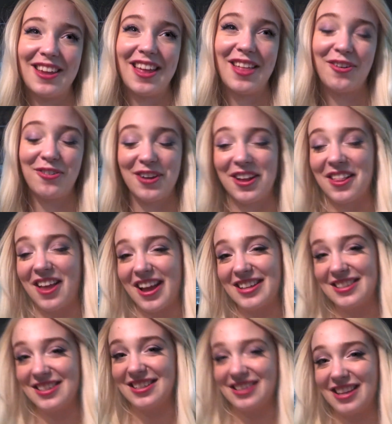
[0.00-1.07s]

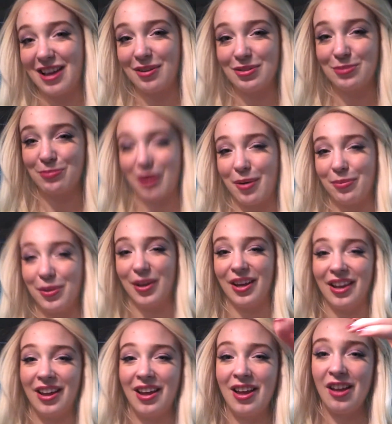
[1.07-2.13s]
realizing that was probably
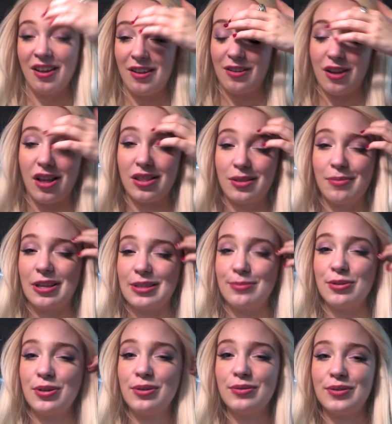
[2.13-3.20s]
not the best move.